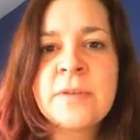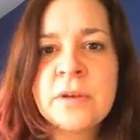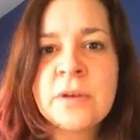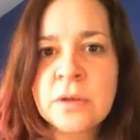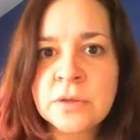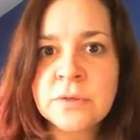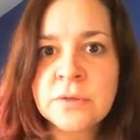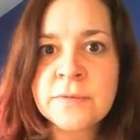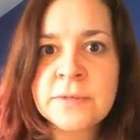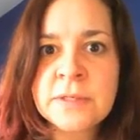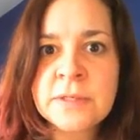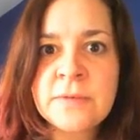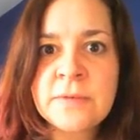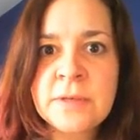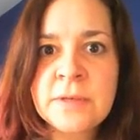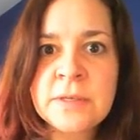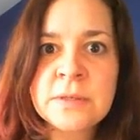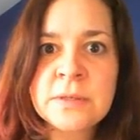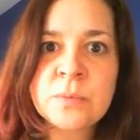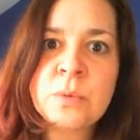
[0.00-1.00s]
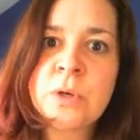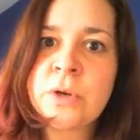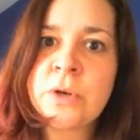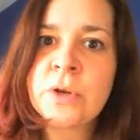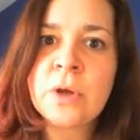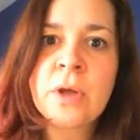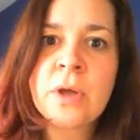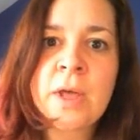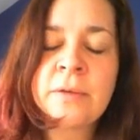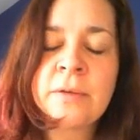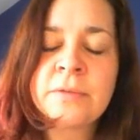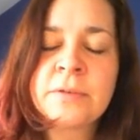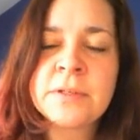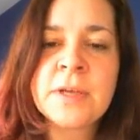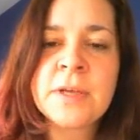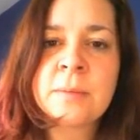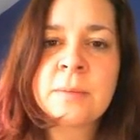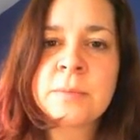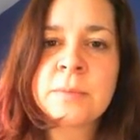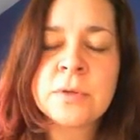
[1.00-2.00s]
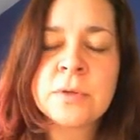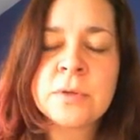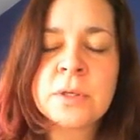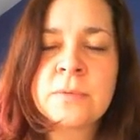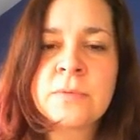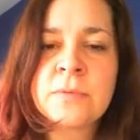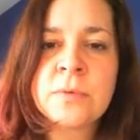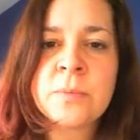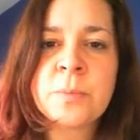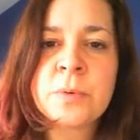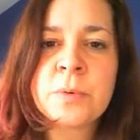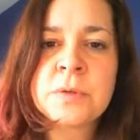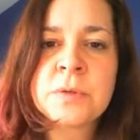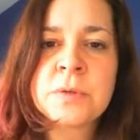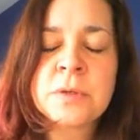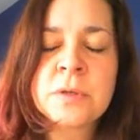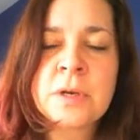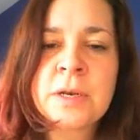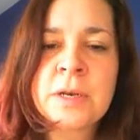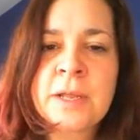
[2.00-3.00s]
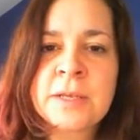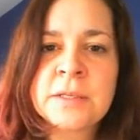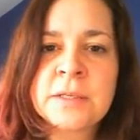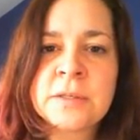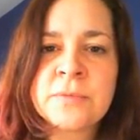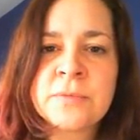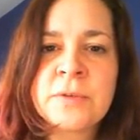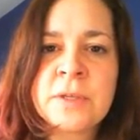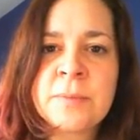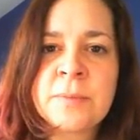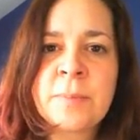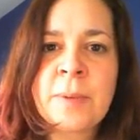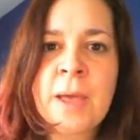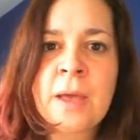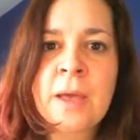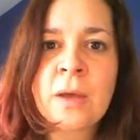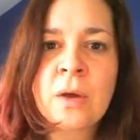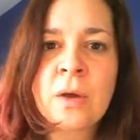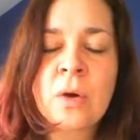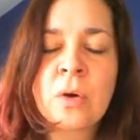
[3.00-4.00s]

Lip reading: a lot of CVs will not have time to give you personalized feedback